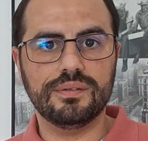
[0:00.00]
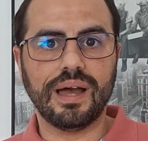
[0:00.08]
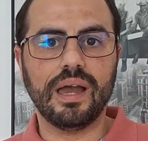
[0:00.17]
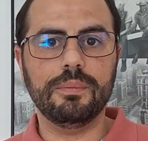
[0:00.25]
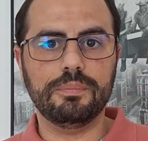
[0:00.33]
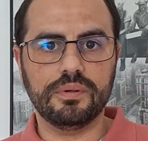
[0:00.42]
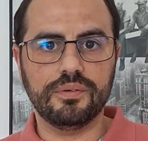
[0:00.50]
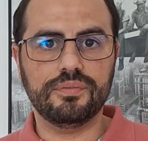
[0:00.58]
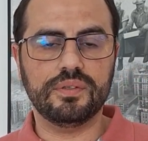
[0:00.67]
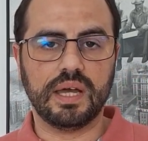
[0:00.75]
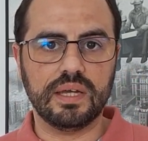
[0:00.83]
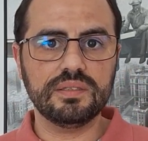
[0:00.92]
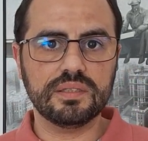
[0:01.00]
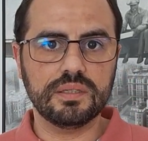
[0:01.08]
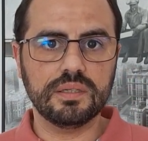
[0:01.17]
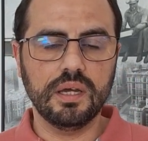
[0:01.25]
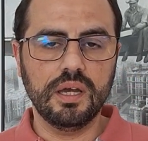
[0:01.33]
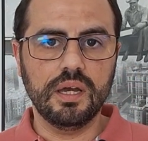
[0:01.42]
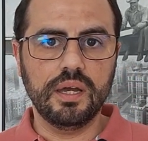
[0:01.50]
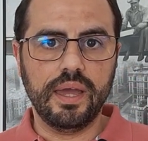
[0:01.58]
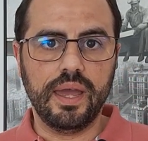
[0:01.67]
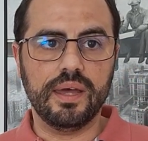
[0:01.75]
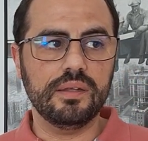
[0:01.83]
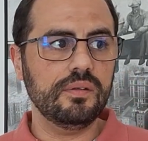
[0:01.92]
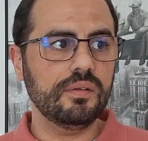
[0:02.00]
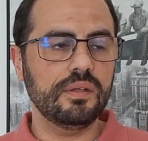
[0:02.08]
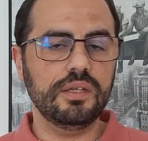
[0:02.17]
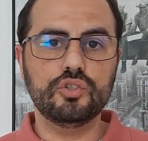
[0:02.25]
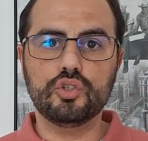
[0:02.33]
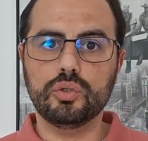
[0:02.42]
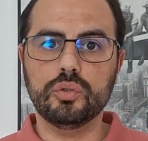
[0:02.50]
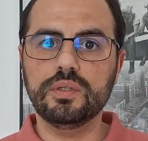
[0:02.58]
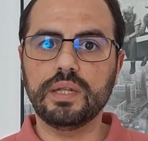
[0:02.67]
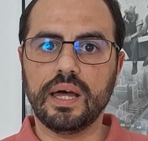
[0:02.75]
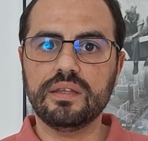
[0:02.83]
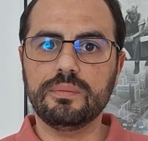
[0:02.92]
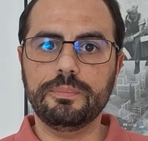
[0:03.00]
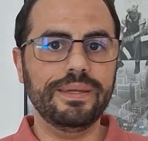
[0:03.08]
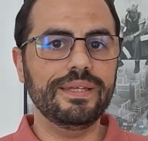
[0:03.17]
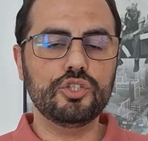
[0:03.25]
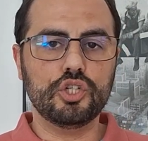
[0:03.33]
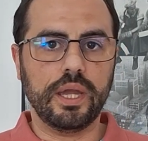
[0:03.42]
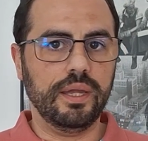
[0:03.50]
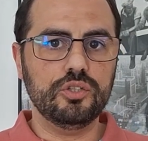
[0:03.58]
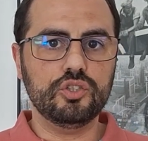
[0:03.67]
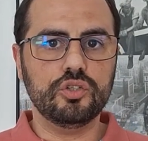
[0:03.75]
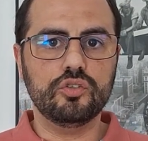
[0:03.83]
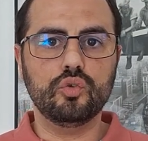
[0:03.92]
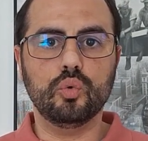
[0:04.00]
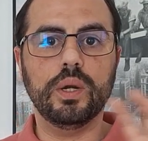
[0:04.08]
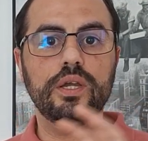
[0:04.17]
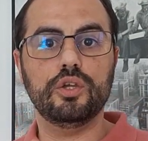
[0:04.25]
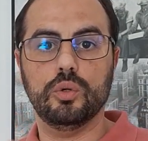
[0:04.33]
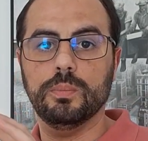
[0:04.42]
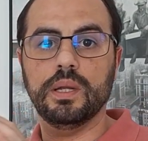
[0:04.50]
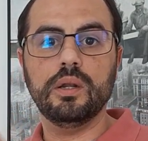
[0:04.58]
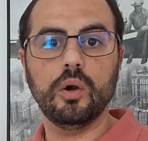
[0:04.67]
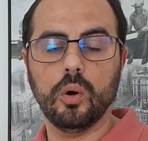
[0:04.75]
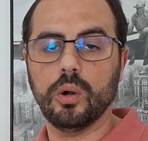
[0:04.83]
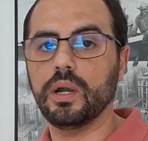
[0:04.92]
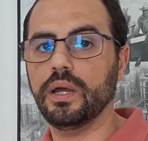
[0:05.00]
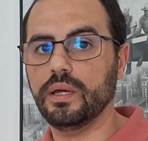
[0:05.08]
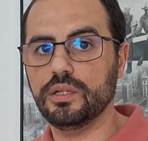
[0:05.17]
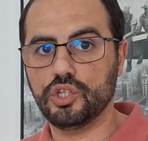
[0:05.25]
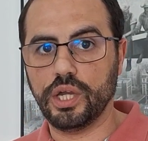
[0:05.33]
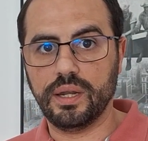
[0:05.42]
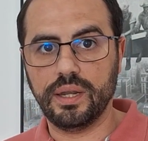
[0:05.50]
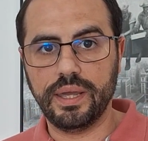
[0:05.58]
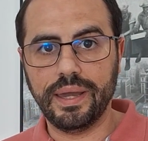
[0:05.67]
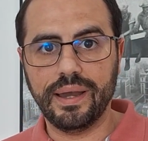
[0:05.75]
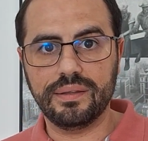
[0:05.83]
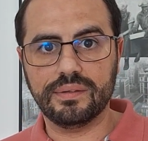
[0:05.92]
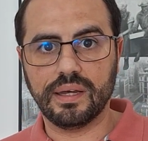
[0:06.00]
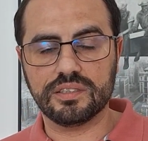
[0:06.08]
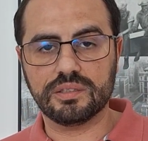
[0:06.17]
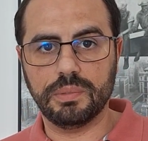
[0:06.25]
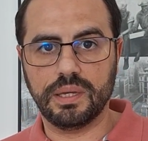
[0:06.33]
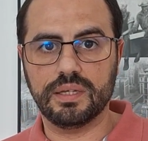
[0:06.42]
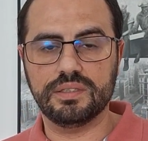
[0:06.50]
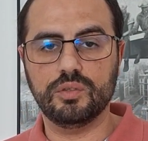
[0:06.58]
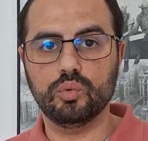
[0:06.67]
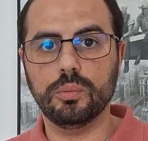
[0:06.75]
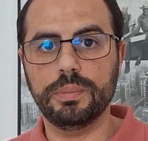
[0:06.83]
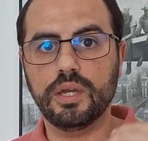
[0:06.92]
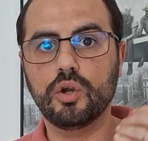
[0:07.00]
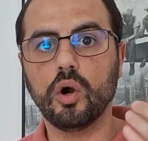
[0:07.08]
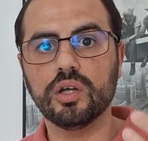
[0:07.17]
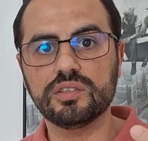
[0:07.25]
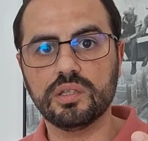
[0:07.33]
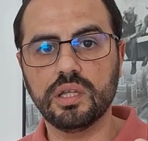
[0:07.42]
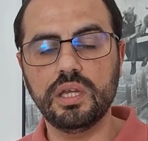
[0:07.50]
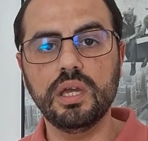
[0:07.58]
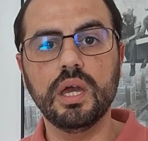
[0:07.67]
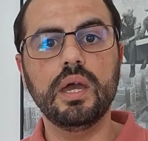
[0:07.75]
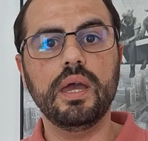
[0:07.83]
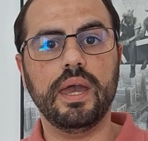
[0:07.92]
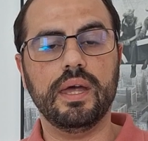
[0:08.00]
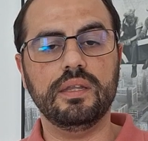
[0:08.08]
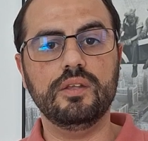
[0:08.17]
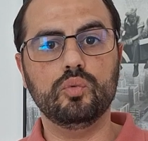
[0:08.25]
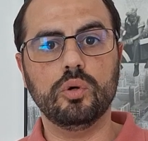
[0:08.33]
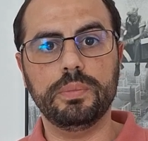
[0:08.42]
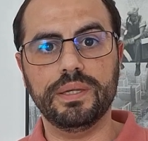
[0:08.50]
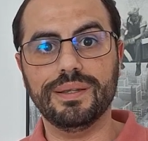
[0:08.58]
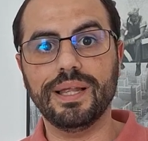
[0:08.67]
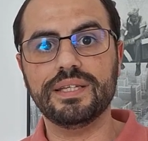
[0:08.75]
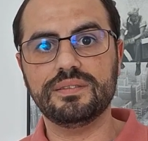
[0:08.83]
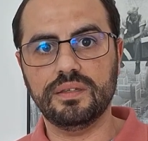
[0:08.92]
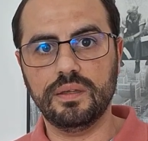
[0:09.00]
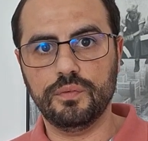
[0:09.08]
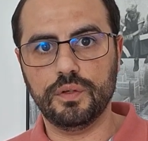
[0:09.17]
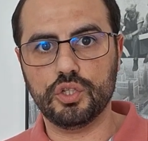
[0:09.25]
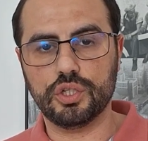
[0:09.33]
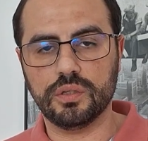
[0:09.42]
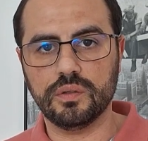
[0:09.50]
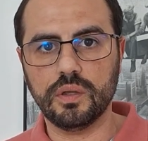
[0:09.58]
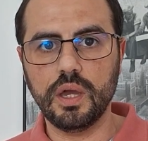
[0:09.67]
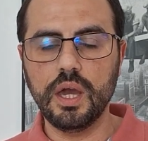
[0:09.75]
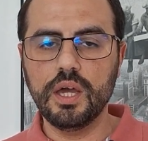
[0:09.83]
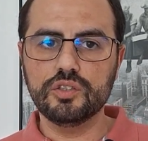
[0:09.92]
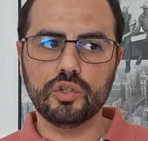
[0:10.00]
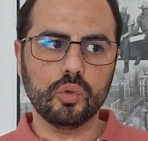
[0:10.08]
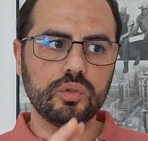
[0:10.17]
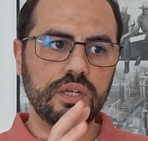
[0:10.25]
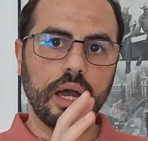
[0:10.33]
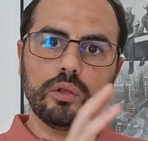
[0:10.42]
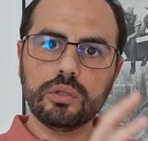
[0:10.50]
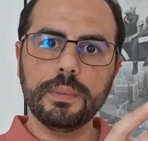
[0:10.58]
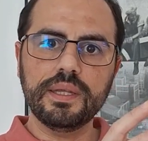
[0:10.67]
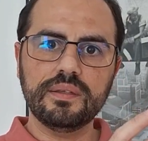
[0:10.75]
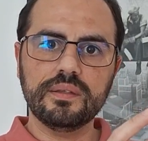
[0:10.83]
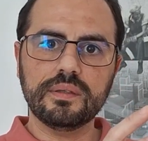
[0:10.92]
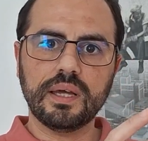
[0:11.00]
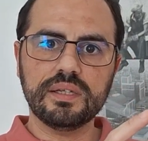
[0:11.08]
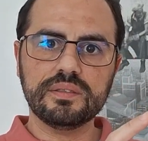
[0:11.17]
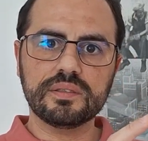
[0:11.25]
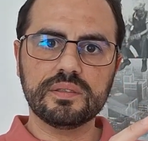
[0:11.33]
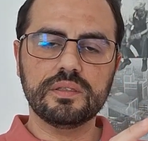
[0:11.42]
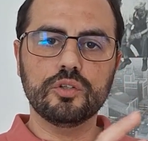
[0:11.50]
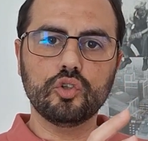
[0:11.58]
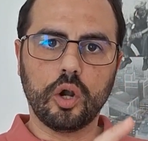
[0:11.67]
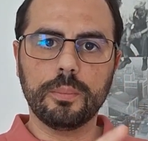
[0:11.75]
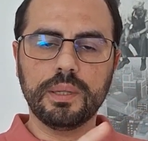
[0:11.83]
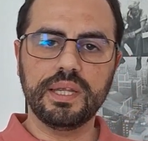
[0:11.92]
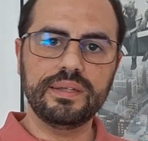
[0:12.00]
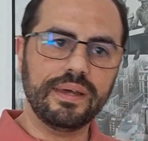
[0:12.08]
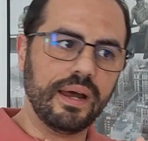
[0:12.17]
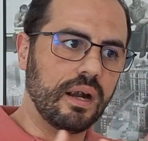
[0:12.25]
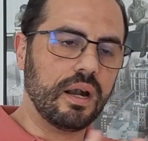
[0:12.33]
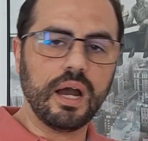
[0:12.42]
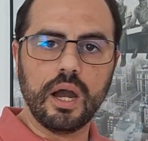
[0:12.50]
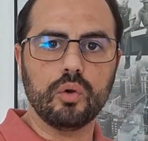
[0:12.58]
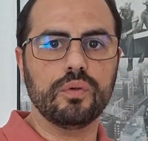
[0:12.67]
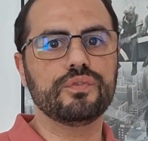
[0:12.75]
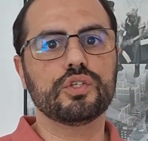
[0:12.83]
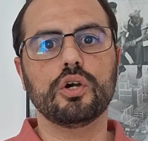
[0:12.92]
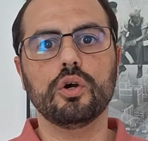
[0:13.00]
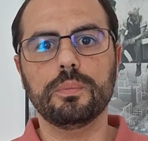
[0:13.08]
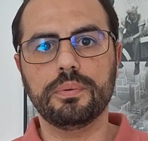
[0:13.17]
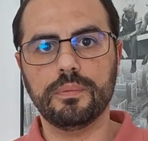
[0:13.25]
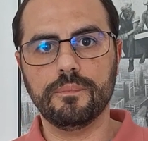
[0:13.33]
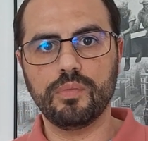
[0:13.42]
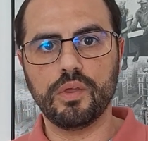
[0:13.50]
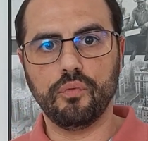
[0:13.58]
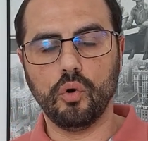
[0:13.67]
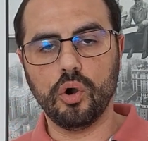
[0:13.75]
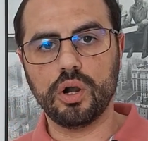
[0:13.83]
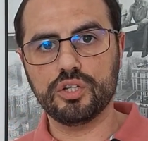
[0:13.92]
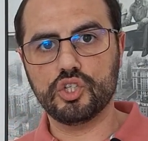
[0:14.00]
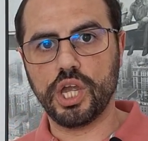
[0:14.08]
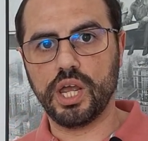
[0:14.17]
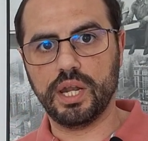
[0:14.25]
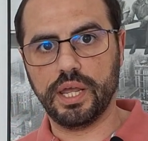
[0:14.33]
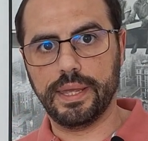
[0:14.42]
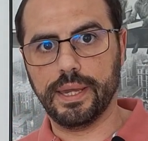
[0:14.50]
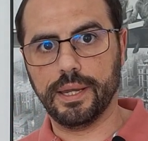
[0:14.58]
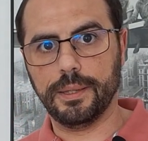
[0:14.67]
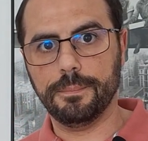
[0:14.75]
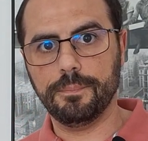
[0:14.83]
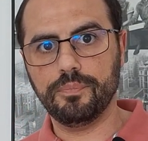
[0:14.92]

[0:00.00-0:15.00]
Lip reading: type of task, and it should not be changed to a human or Gen AI task, because it will be costly and it will be less efficient. So the automated tasks, normally they are out of scope for Gen AI.